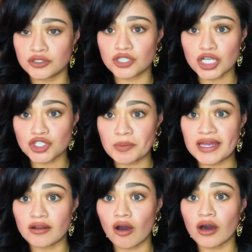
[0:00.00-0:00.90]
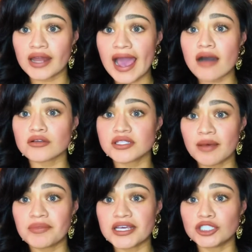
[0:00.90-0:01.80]
judgment on how
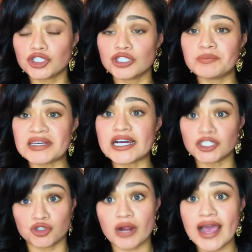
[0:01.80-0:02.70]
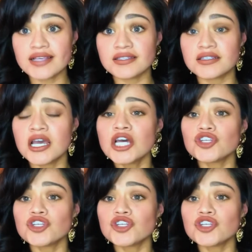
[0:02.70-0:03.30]
something should be addressed.